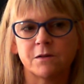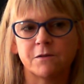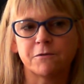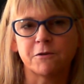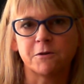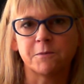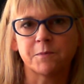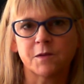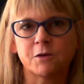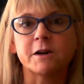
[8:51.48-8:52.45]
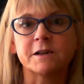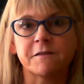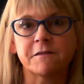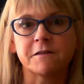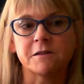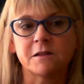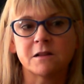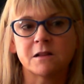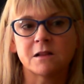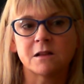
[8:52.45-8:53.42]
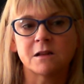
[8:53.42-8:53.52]
from Crediton
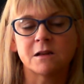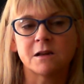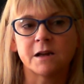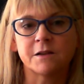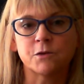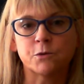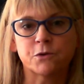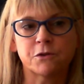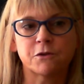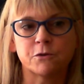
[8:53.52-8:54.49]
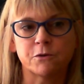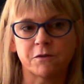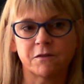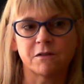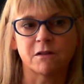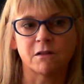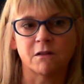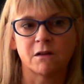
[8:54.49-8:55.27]
and North Taunton,